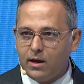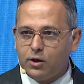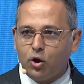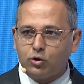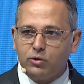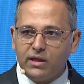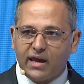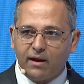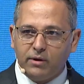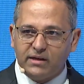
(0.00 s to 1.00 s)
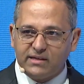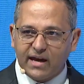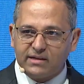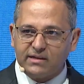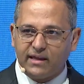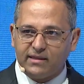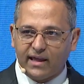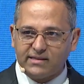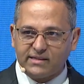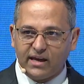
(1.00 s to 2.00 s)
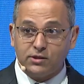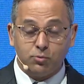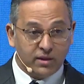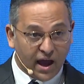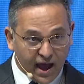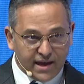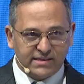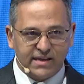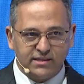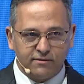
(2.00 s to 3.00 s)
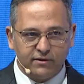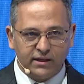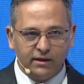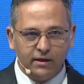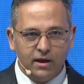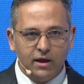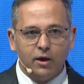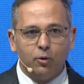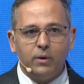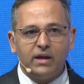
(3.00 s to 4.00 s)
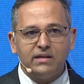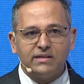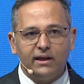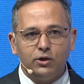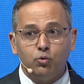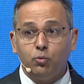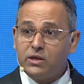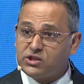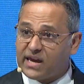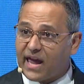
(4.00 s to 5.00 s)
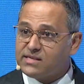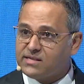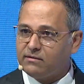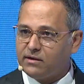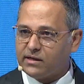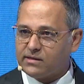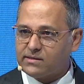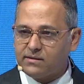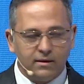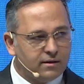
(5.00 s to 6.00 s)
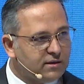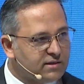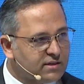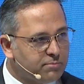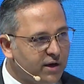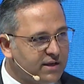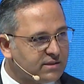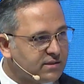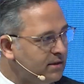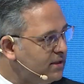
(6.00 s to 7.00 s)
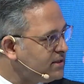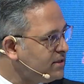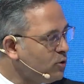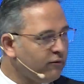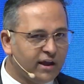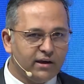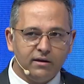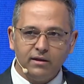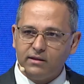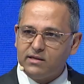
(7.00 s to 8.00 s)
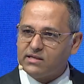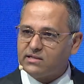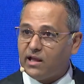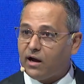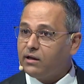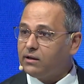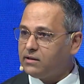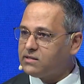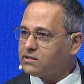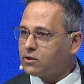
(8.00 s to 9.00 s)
Not only can we detect it at that stage with high sensitivity, we can tell you which cancer it is. This is breast, this is ovarian, this is lung, this is